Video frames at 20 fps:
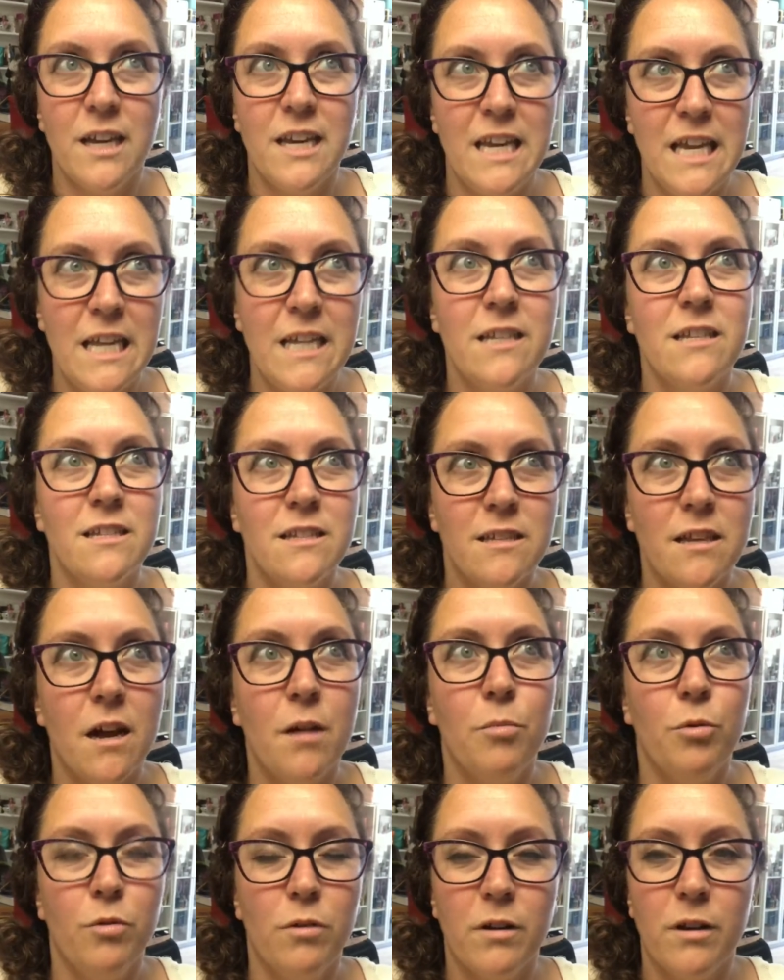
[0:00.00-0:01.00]
I need to
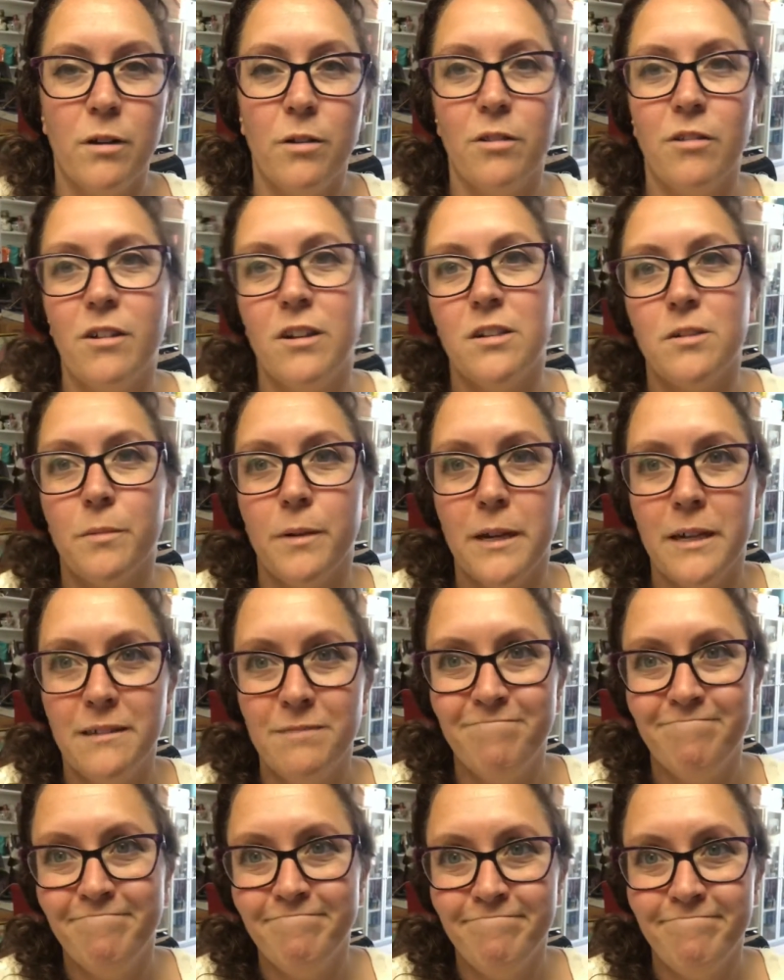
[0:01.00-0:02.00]
stop hoarding all the luggage I buy.
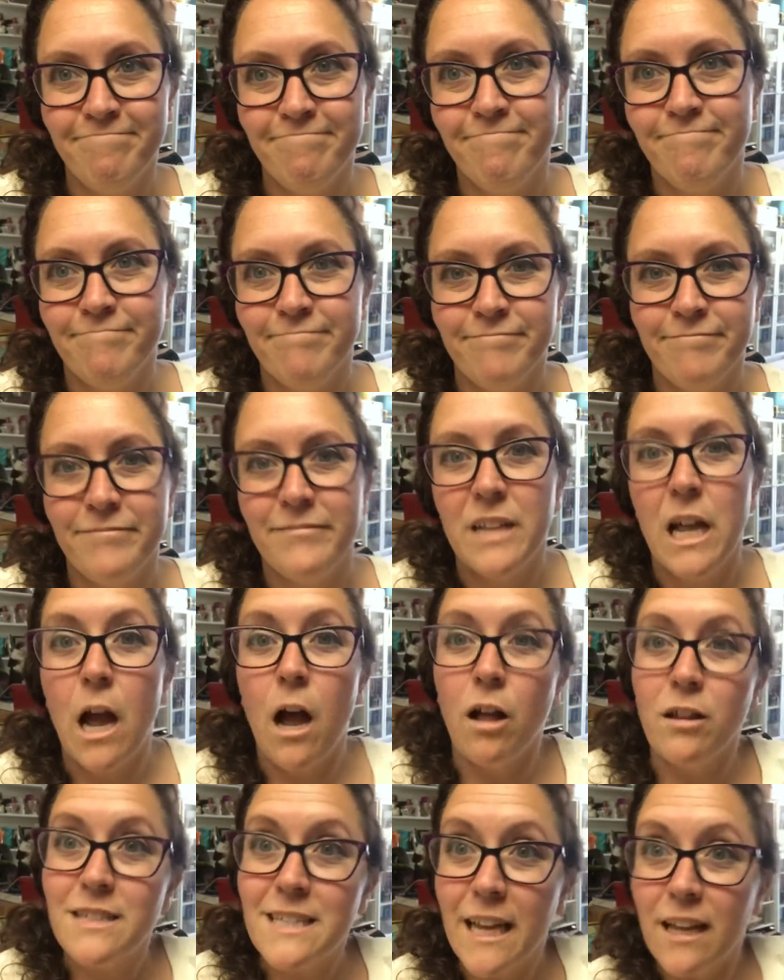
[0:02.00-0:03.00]

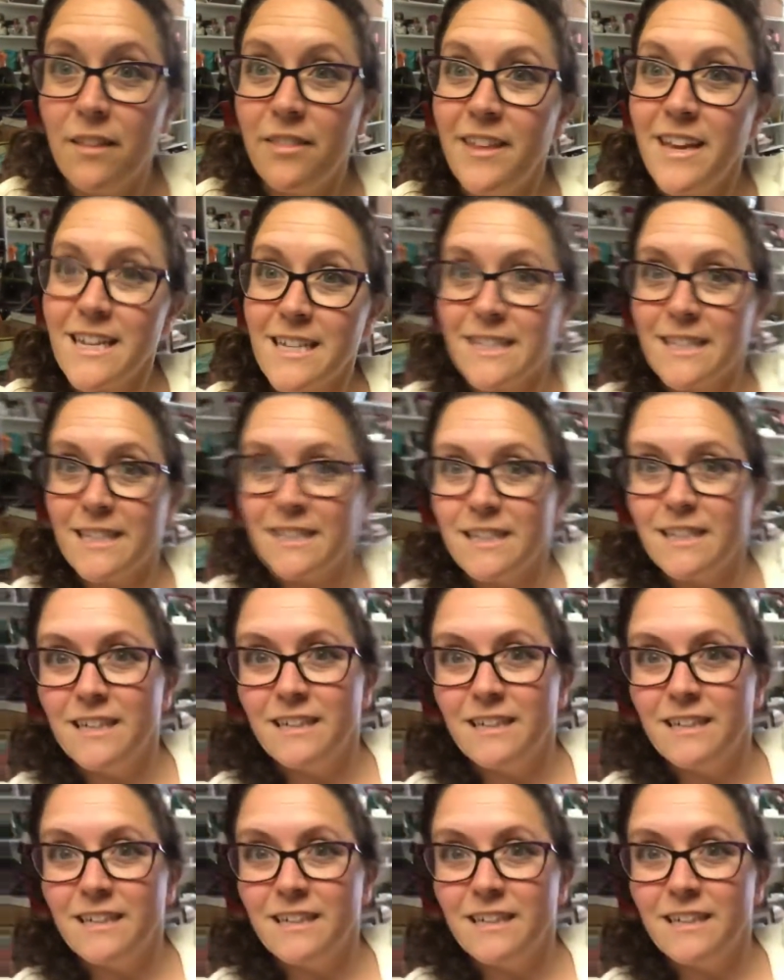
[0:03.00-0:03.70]
I'll sell this